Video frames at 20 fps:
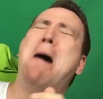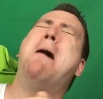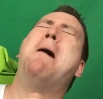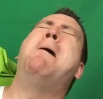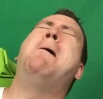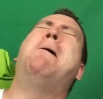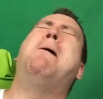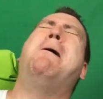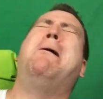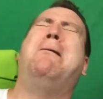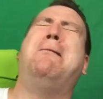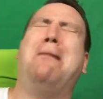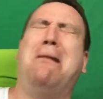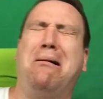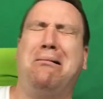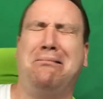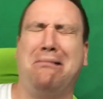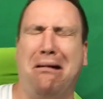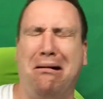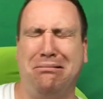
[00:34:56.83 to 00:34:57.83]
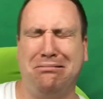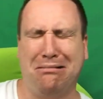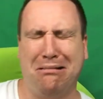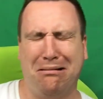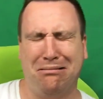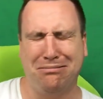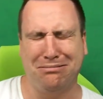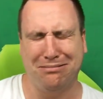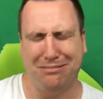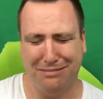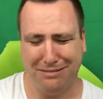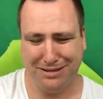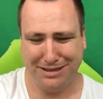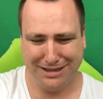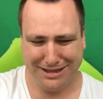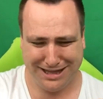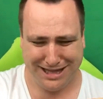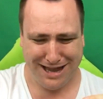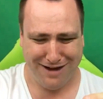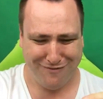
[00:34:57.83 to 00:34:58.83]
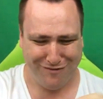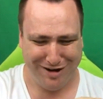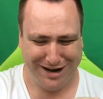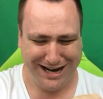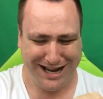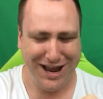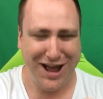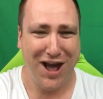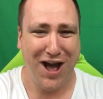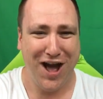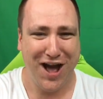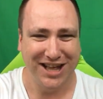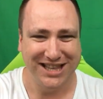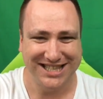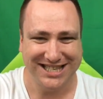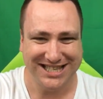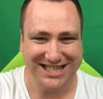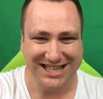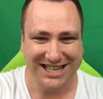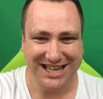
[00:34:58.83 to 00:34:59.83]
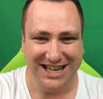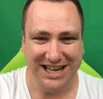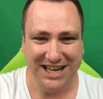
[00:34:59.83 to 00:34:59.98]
Oh, that really hurts.